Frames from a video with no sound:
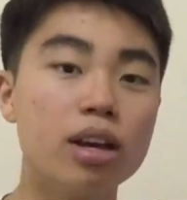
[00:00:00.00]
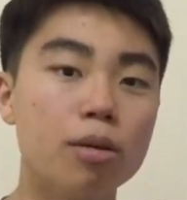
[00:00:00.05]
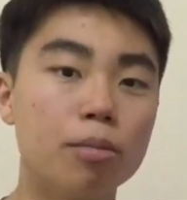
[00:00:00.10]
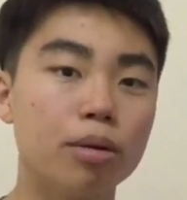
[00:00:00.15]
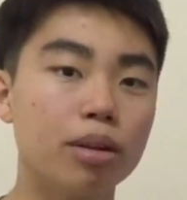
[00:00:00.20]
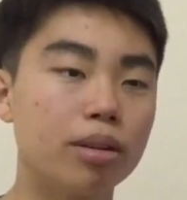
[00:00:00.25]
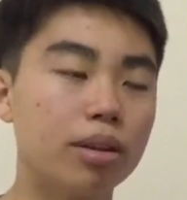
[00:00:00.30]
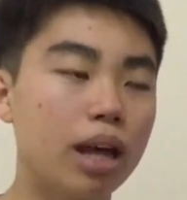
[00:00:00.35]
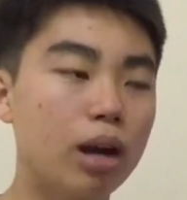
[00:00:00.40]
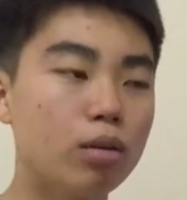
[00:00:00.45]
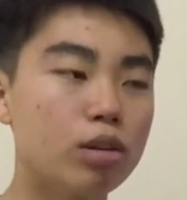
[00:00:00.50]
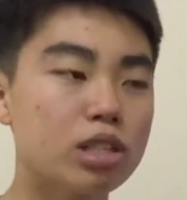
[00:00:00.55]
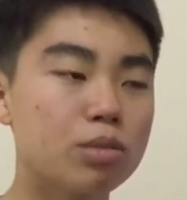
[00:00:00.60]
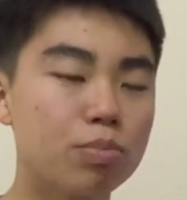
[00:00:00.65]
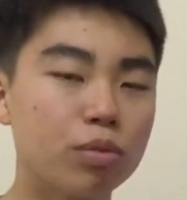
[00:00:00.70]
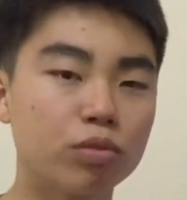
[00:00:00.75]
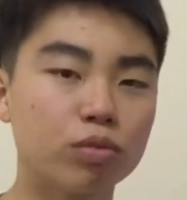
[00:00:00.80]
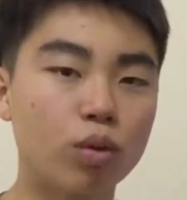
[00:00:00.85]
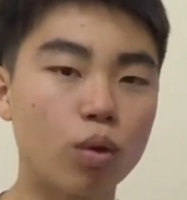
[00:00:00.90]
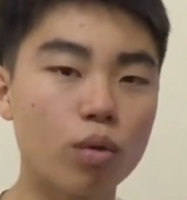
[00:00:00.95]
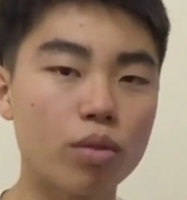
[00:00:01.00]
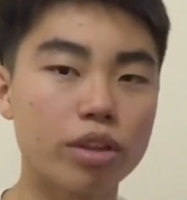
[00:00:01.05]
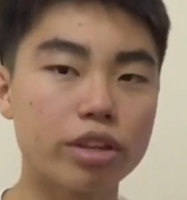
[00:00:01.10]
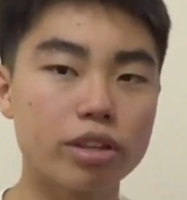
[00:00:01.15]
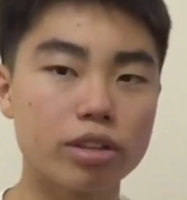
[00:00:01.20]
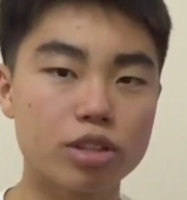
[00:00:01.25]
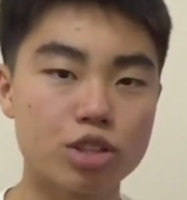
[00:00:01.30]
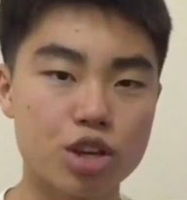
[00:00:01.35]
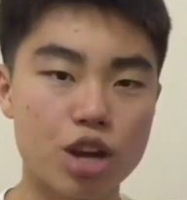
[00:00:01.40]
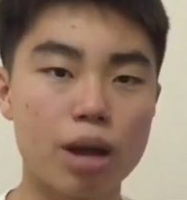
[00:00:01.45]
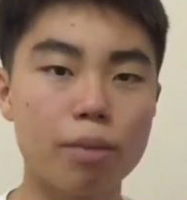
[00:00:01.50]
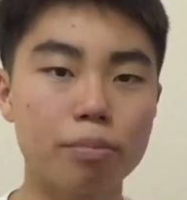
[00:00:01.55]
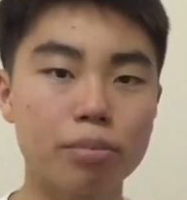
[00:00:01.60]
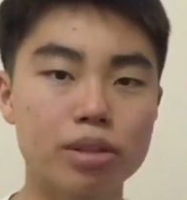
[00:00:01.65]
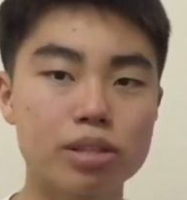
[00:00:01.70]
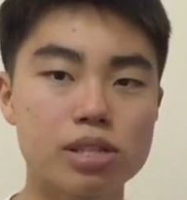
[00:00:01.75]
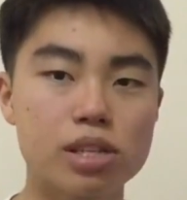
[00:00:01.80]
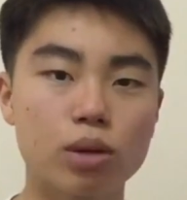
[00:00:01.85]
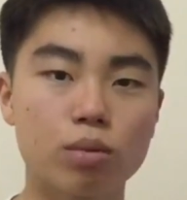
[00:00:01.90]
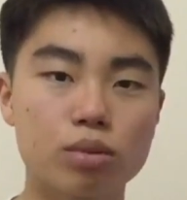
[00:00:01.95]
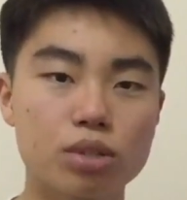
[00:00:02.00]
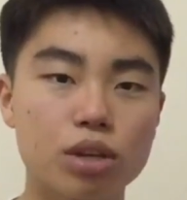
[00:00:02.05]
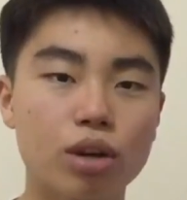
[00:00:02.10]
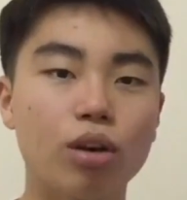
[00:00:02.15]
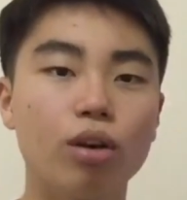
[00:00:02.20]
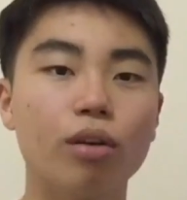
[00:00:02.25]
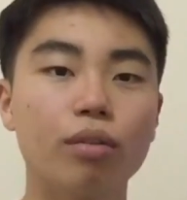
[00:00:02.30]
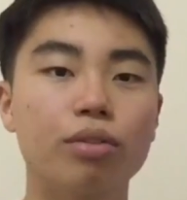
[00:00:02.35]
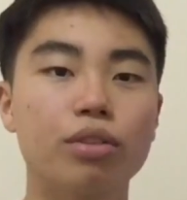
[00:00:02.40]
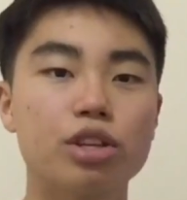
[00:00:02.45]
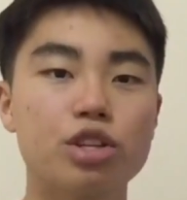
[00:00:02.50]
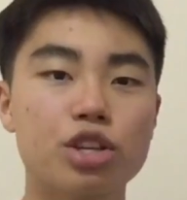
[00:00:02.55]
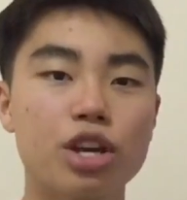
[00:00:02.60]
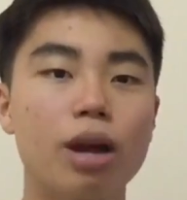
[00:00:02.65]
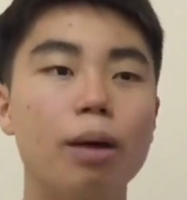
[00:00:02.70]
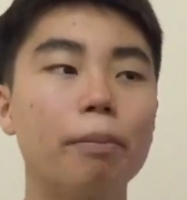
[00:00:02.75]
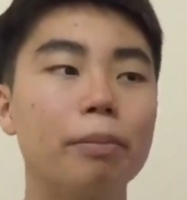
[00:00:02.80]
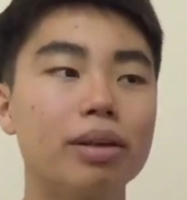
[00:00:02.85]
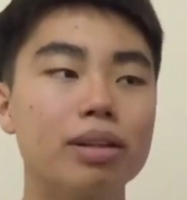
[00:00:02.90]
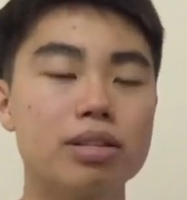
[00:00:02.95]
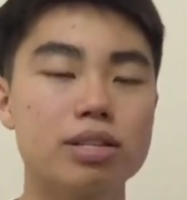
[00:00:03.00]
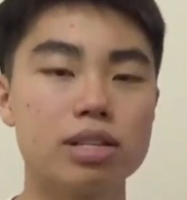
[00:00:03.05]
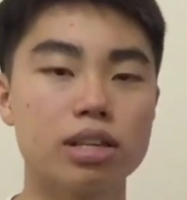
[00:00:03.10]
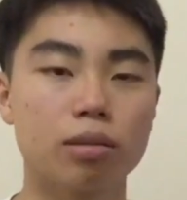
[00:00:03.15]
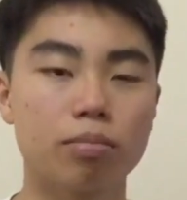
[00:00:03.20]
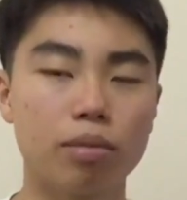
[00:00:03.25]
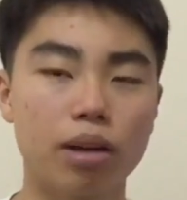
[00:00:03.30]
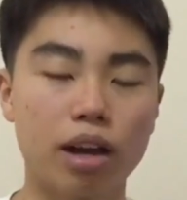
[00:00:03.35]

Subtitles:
But that was before the Champions League was called the Champions League.